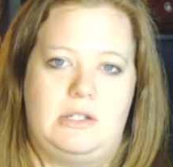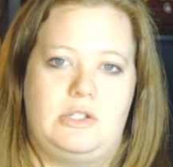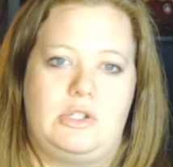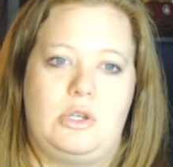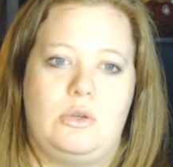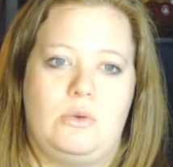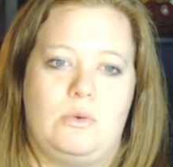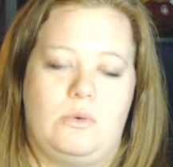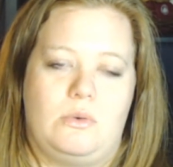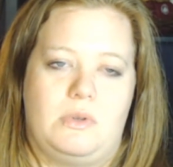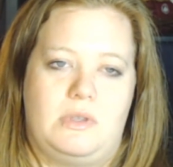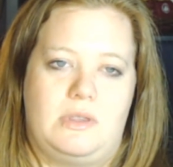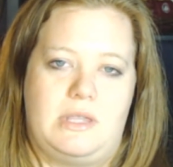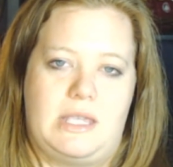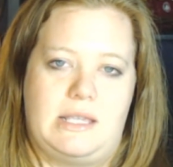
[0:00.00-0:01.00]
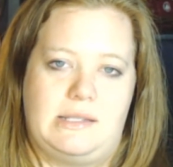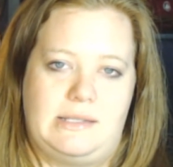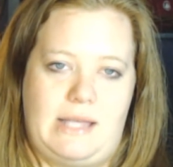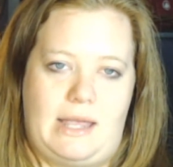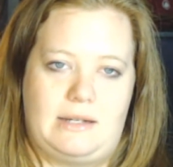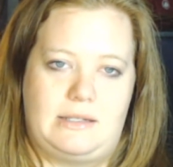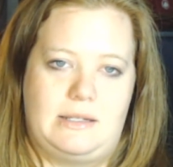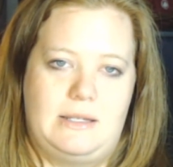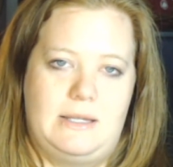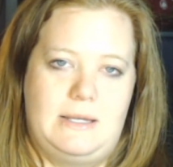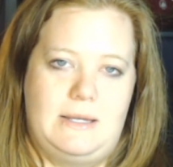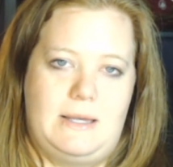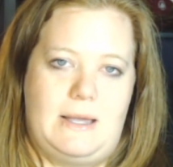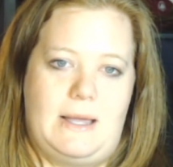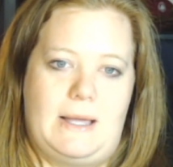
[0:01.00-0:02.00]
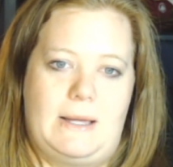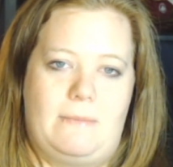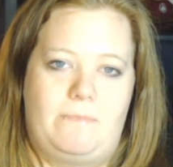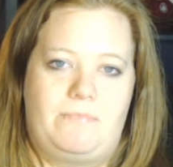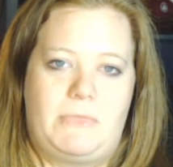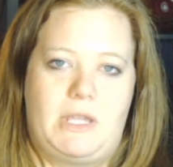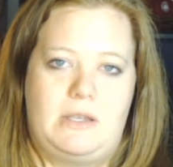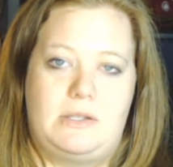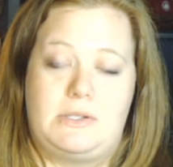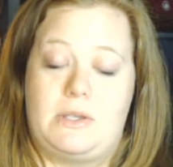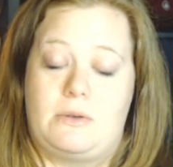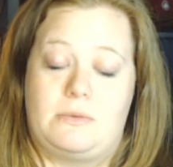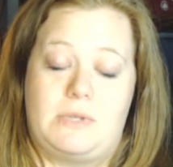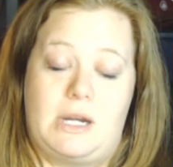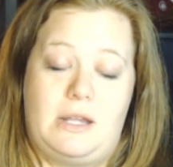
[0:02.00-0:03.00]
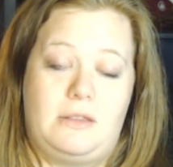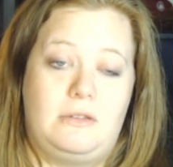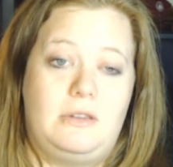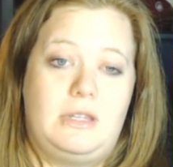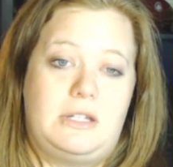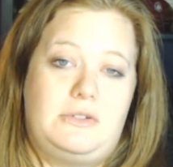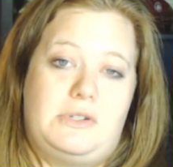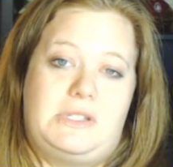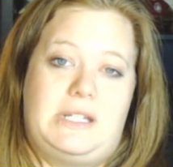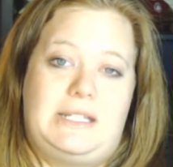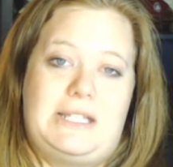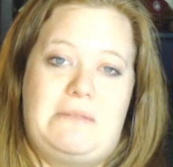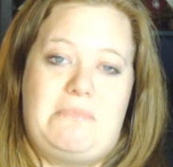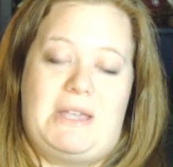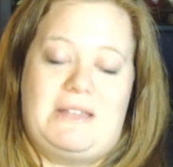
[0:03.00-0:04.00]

to the set. So another little interesting tidbit.